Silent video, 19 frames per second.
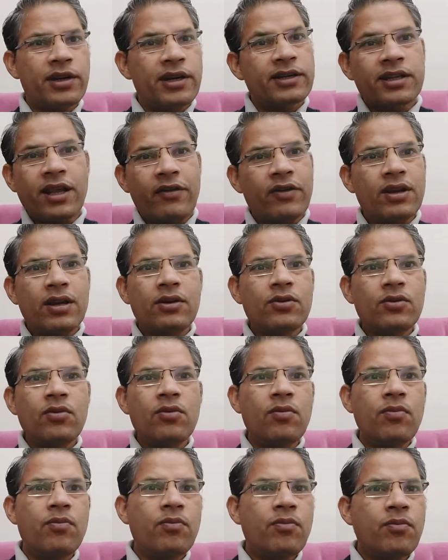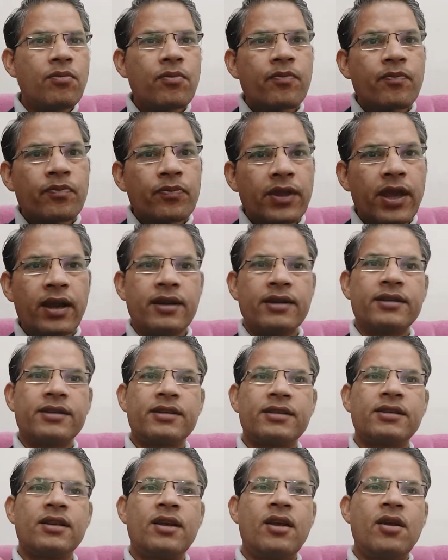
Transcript: it's having two ends.